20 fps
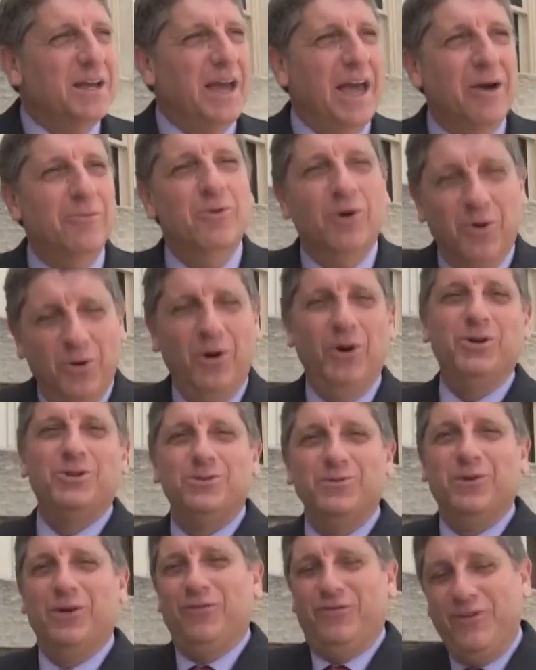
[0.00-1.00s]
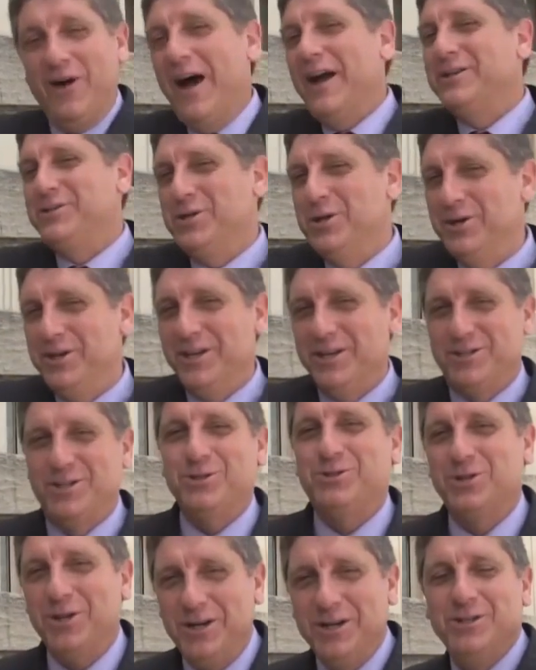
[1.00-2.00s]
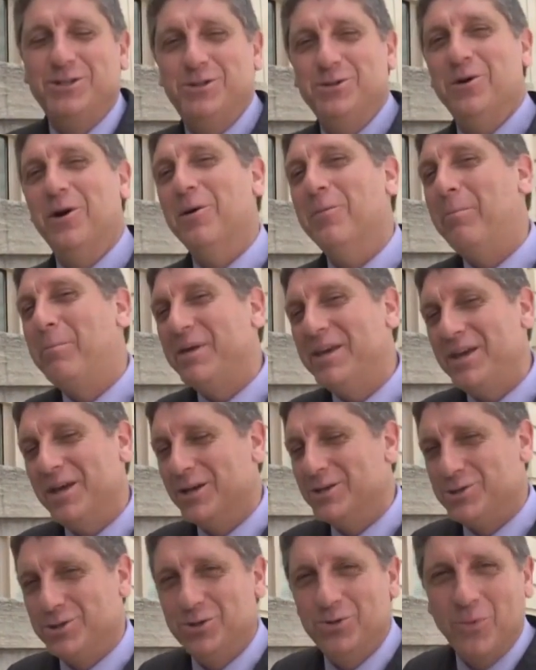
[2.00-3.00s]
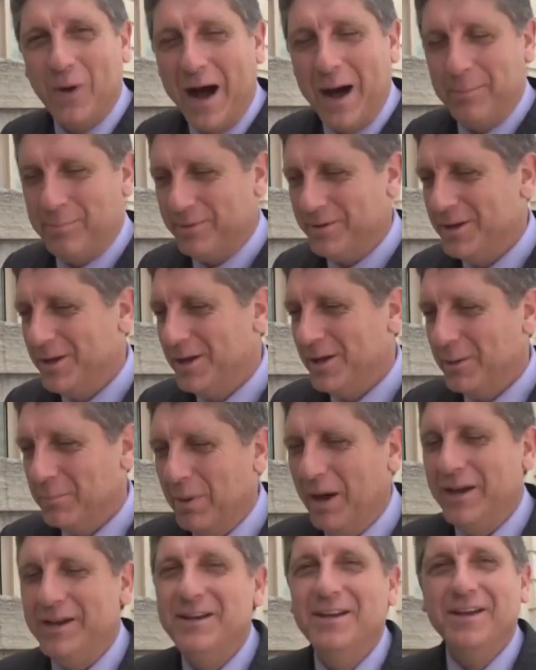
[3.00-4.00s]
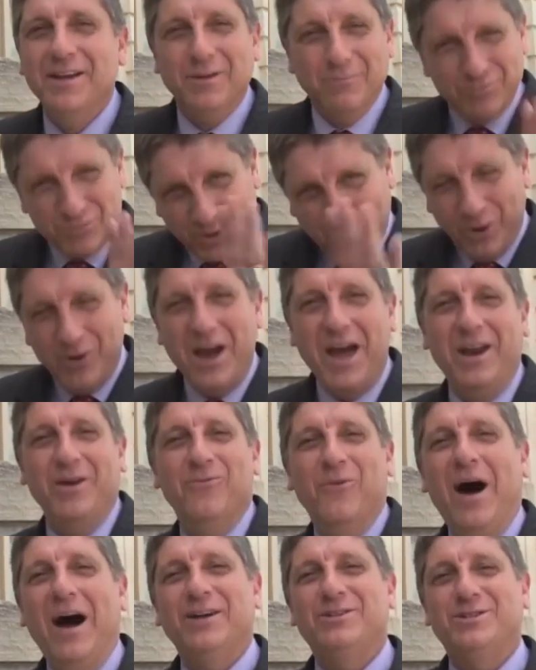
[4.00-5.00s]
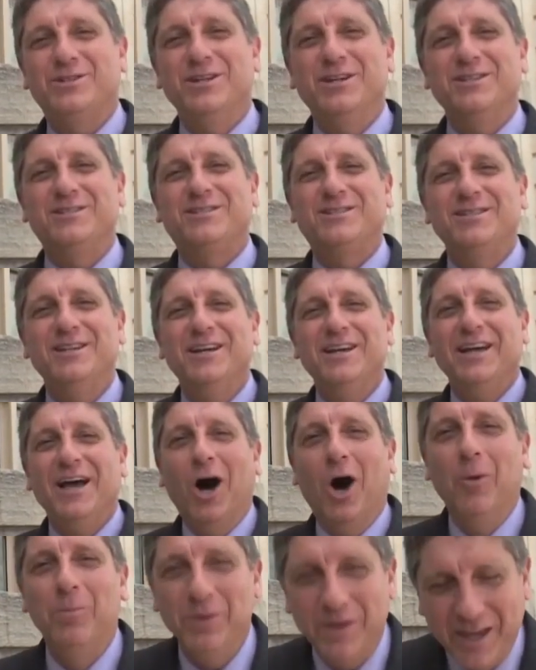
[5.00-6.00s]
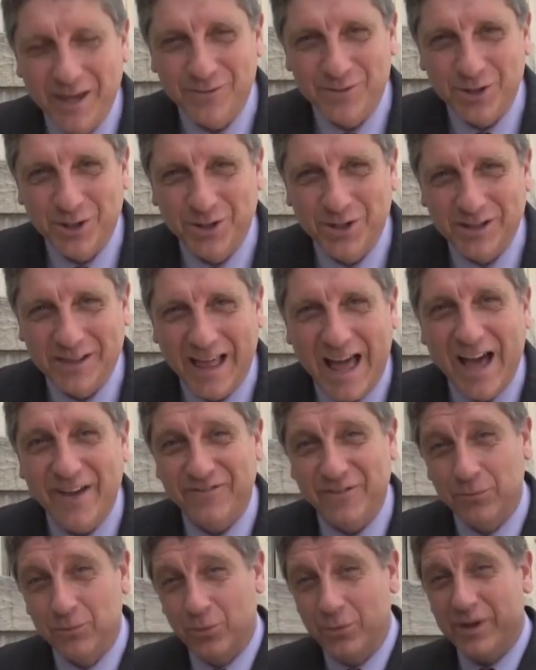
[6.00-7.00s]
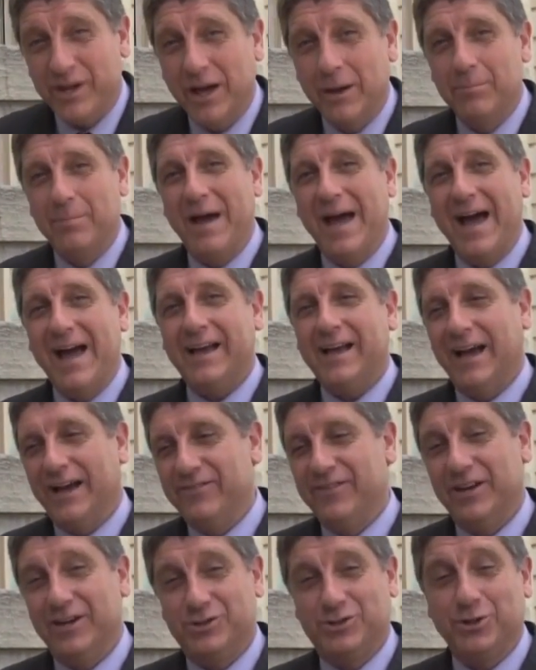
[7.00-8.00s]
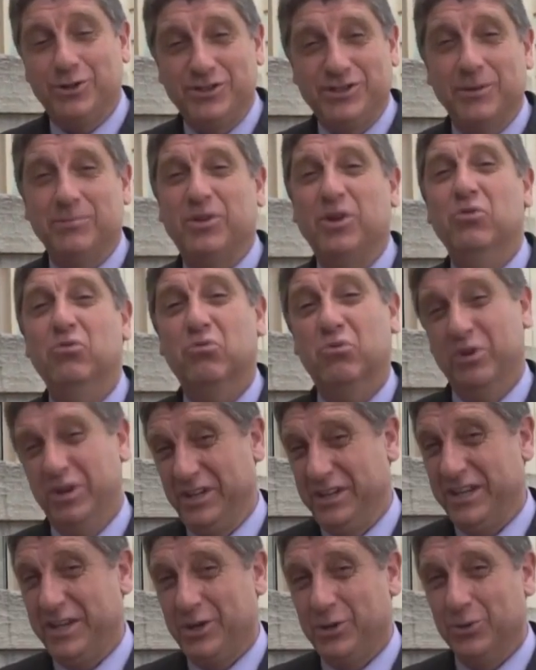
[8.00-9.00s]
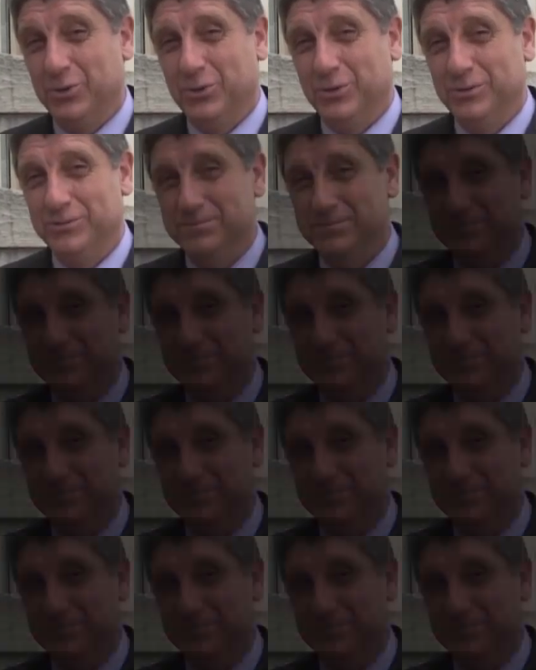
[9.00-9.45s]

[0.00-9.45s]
and we're fine-tuning it to turn it into a beat, a doo-wop, but go ahead and watch this. Hope it gives you a good laugh, and when we come back, I've got to show you something really cool.